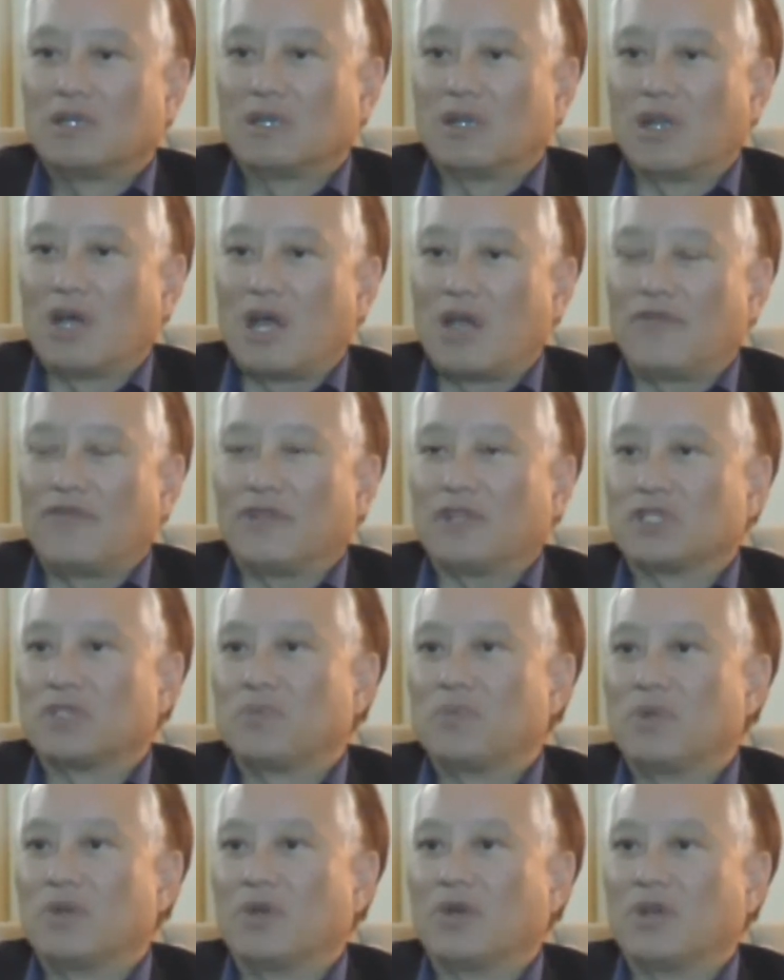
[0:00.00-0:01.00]
life
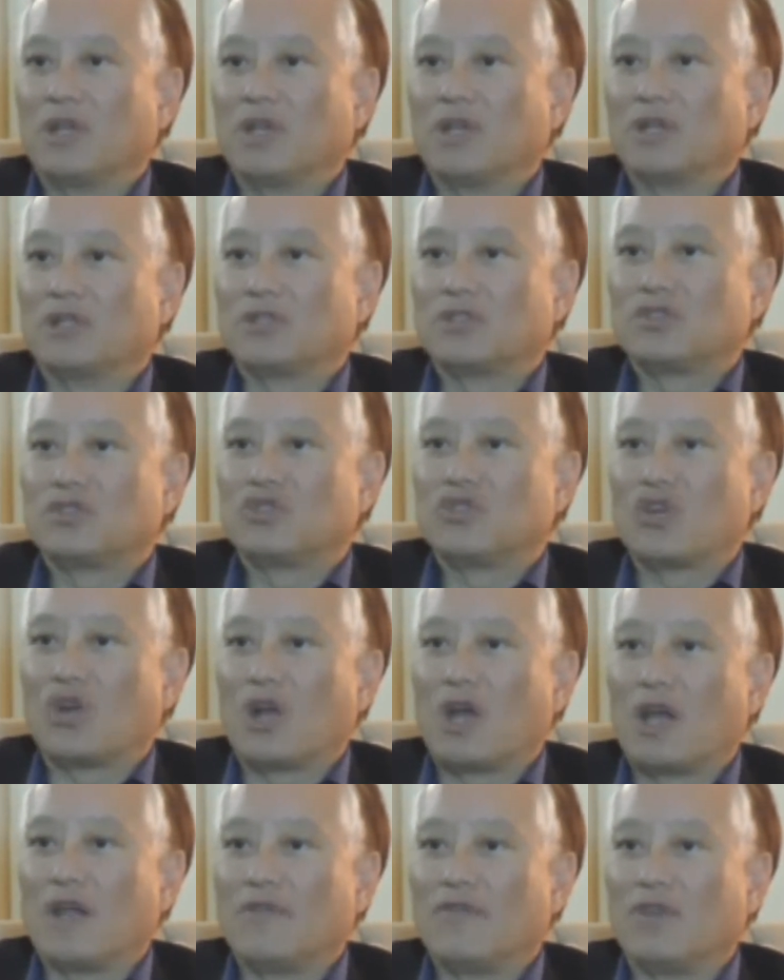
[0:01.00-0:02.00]
experience
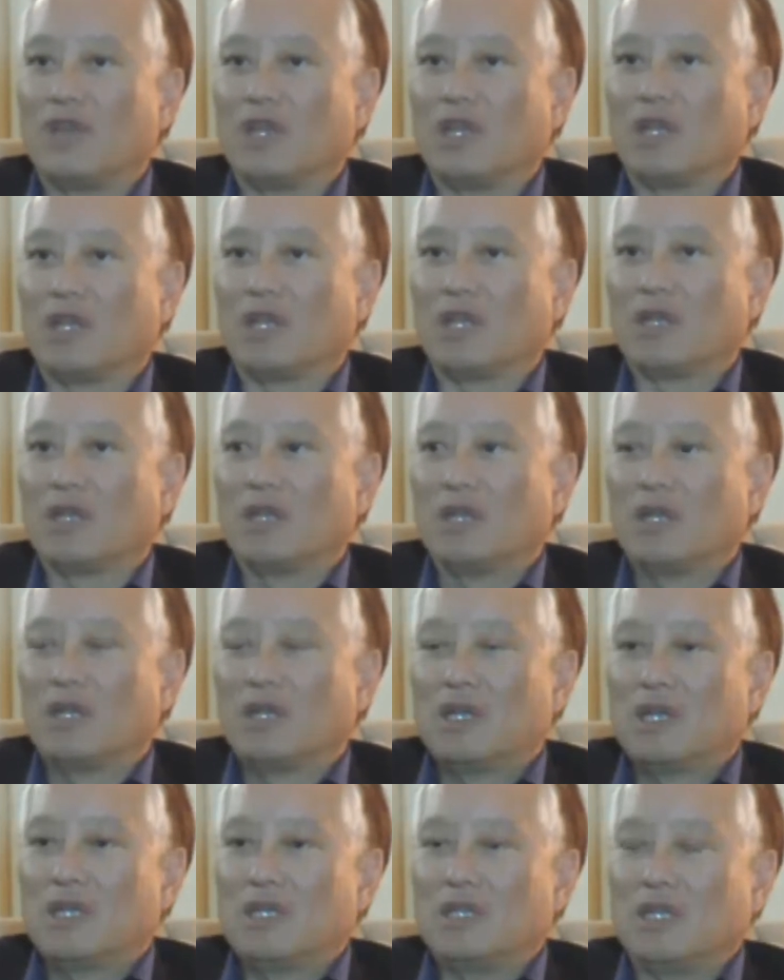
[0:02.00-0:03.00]
driving
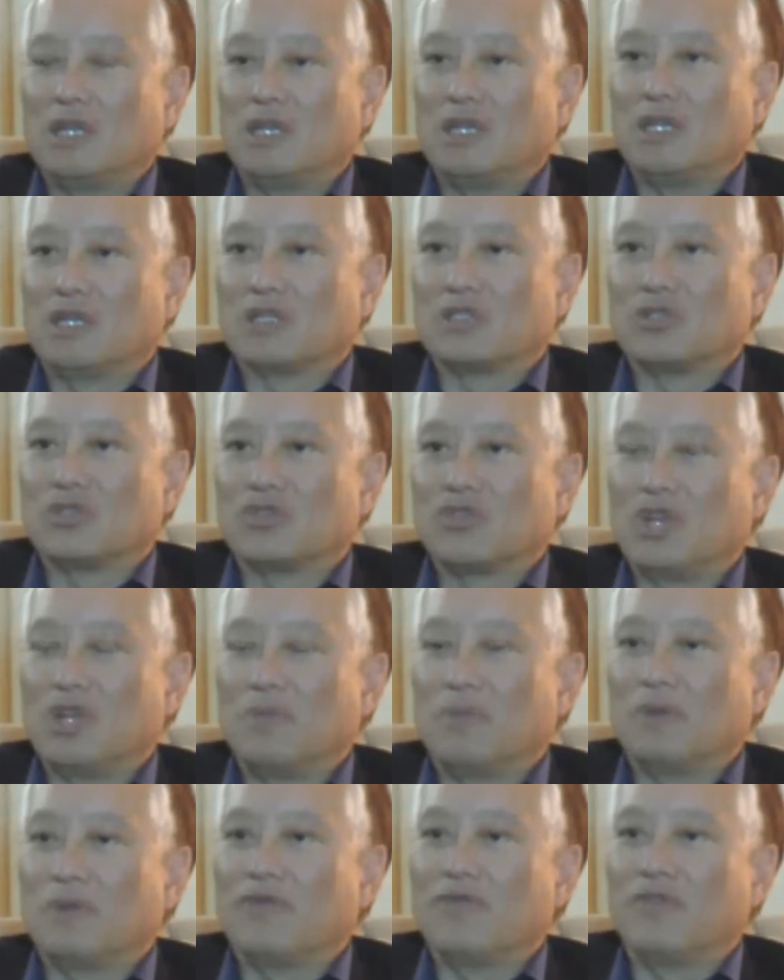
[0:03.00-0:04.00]
the addiction
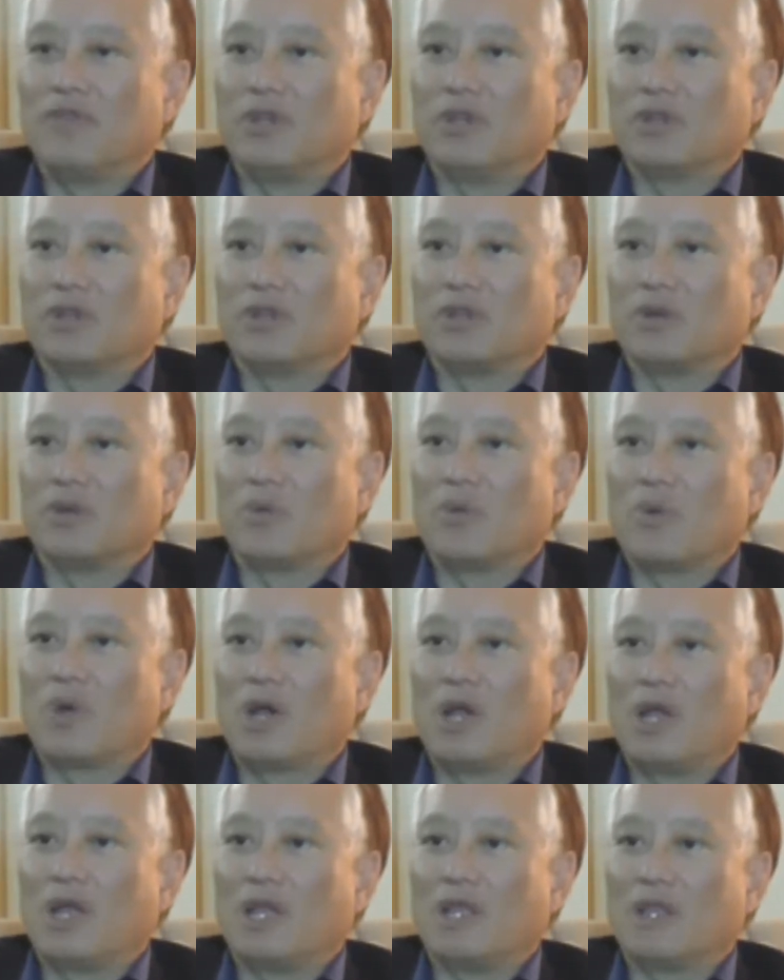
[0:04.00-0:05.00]
treatment field in a
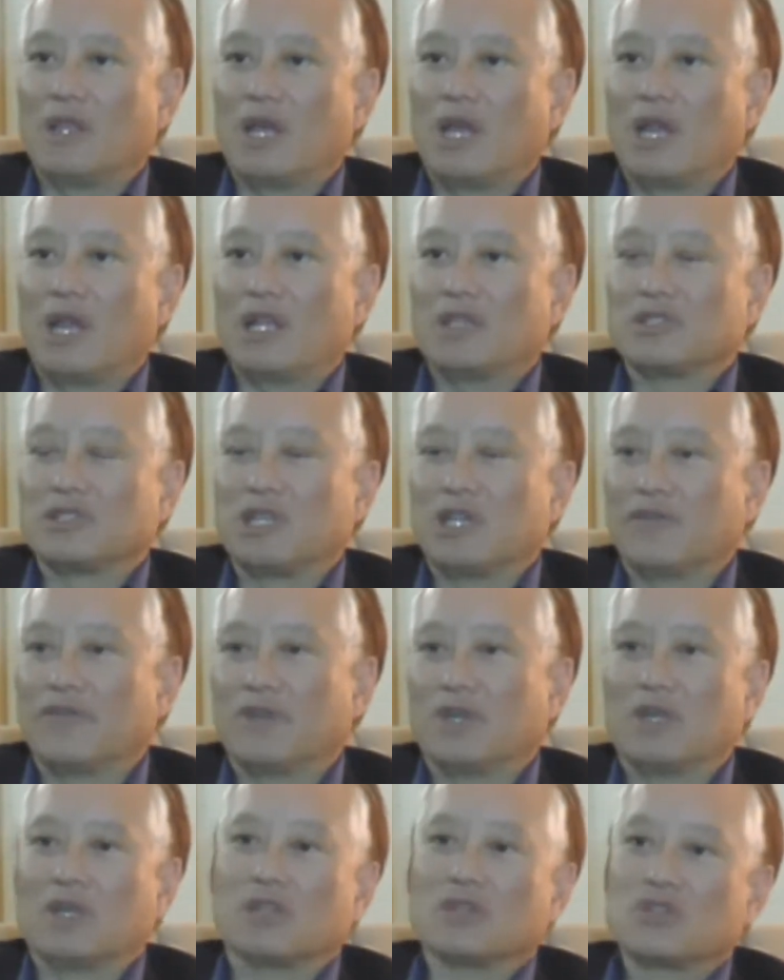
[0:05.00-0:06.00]
way that has
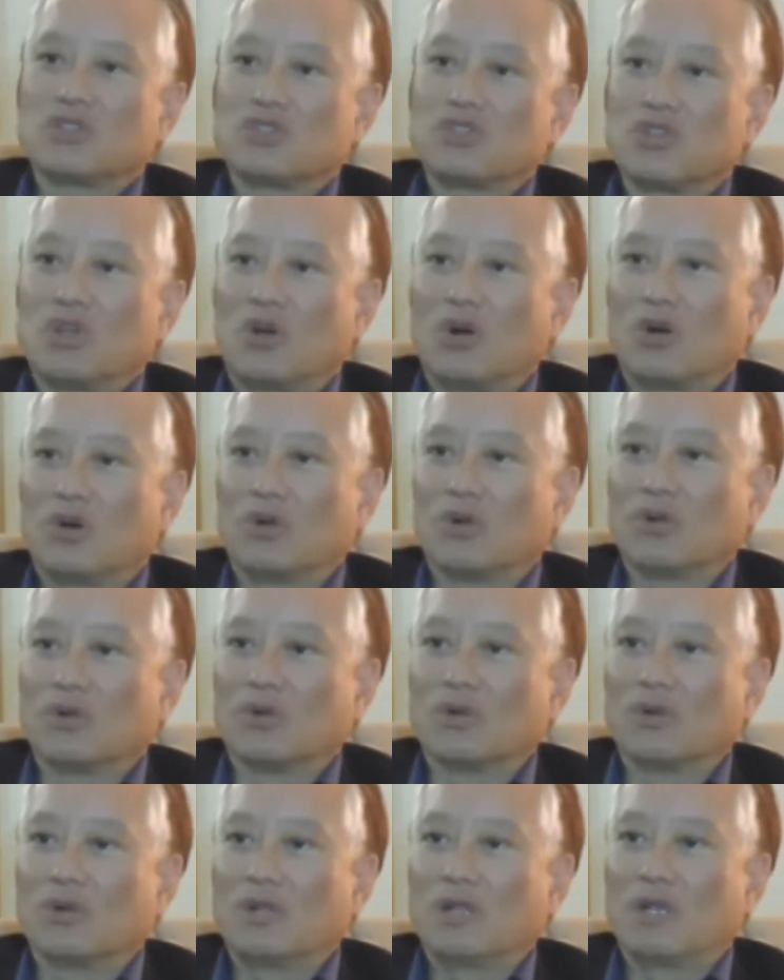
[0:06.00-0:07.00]
given it a
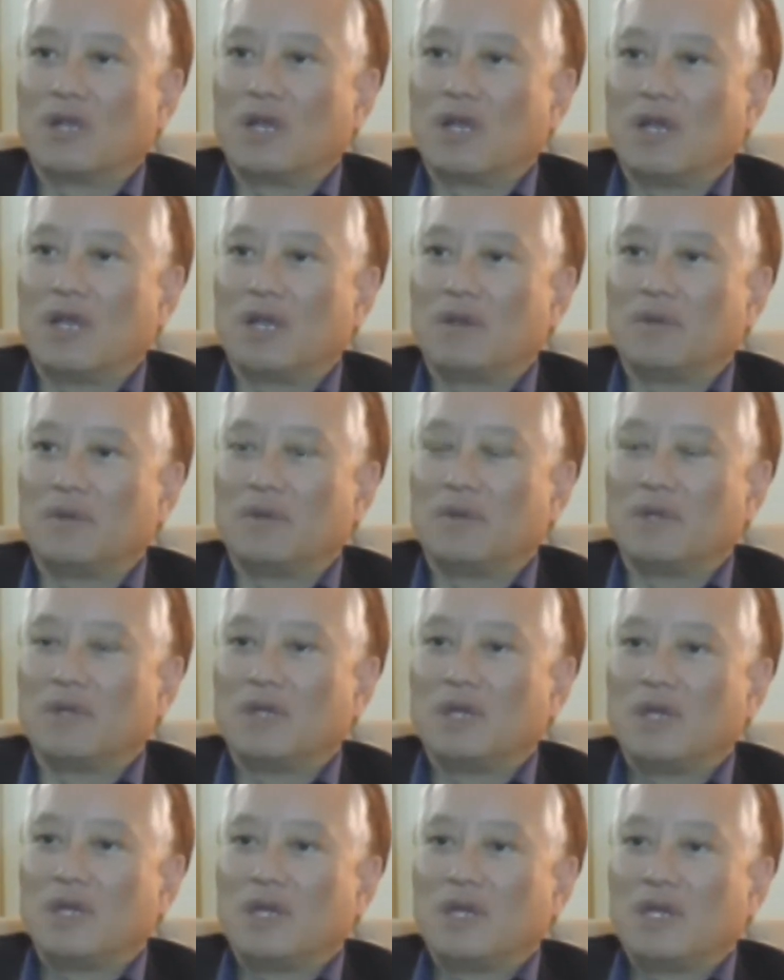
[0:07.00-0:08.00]
soul and
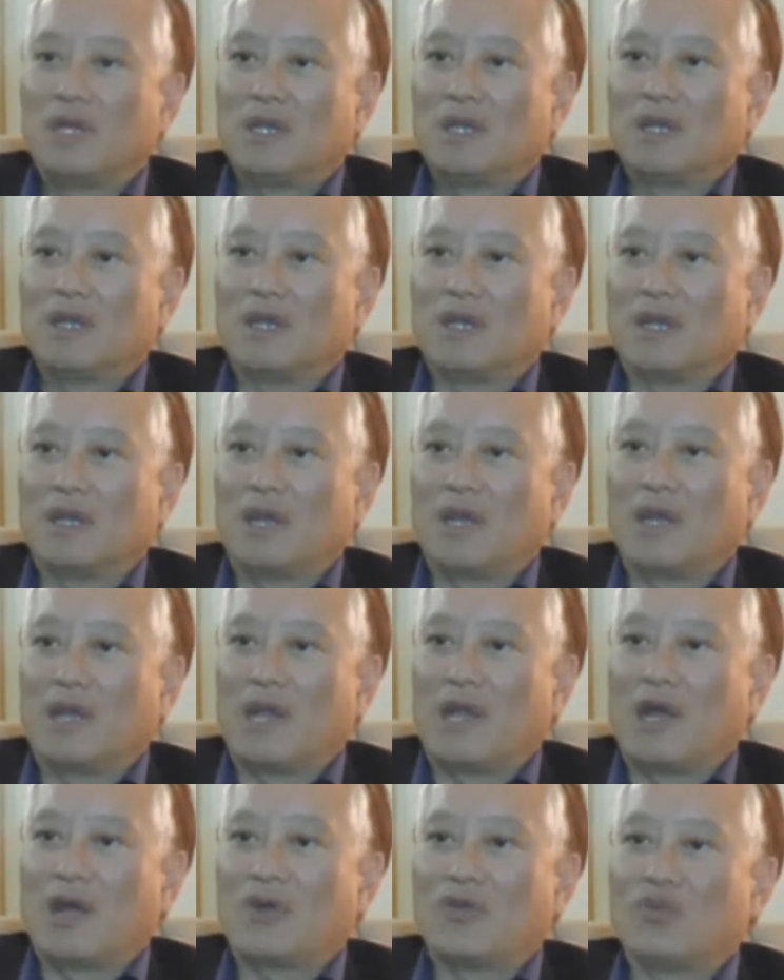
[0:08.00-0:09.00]
an
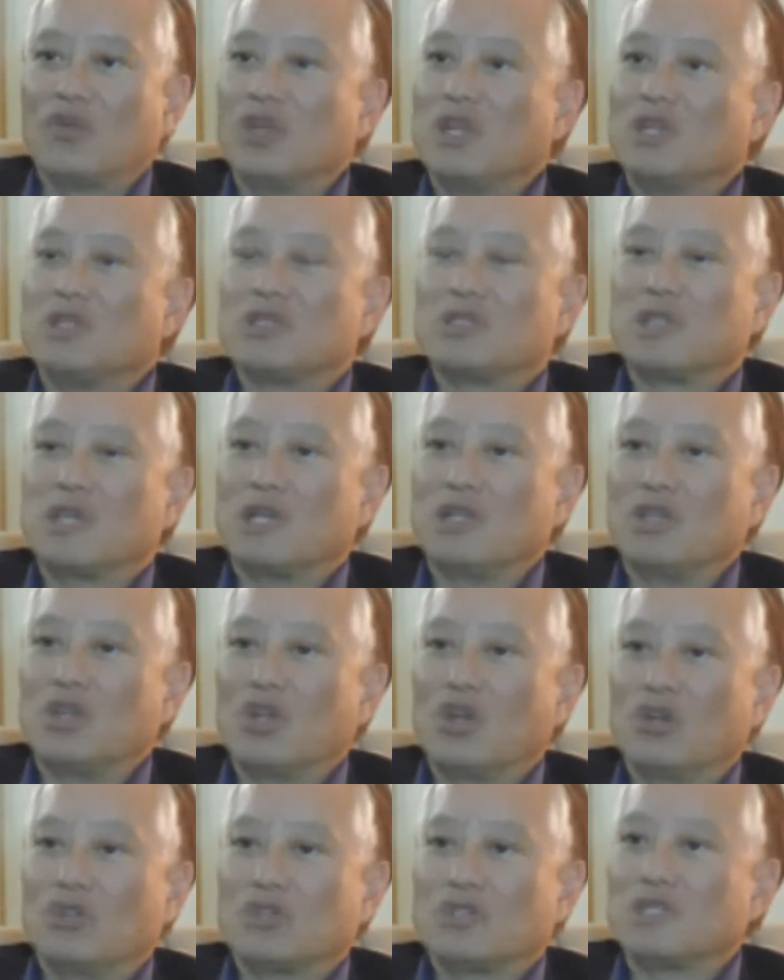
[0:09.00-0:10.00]
outreach that you
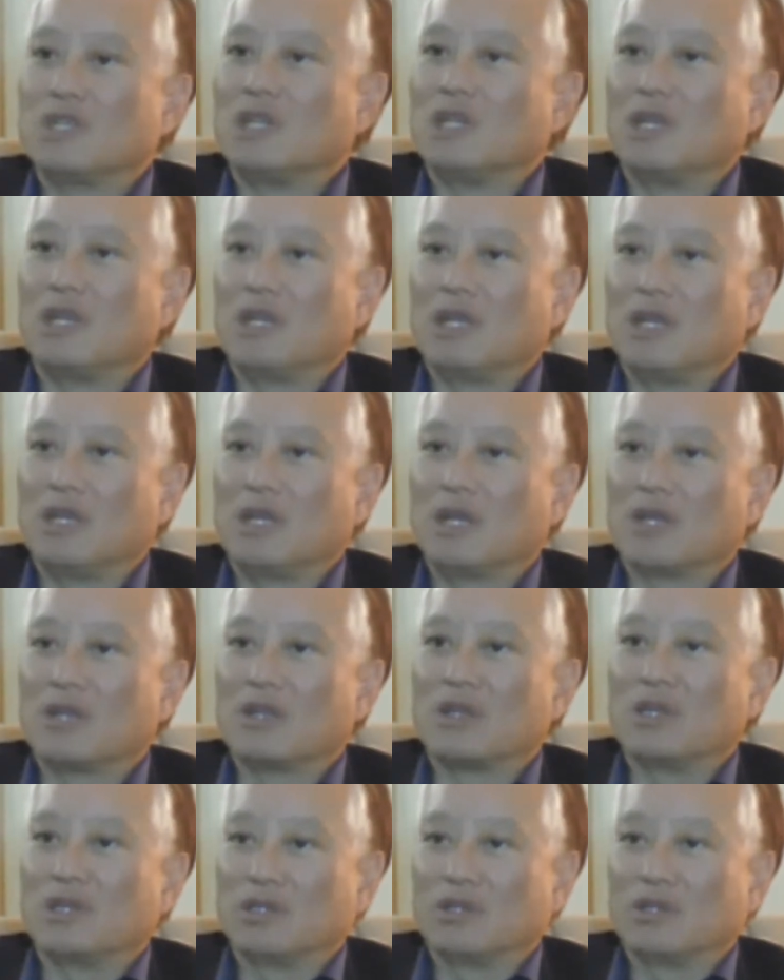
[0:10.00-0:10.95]
don't see in any other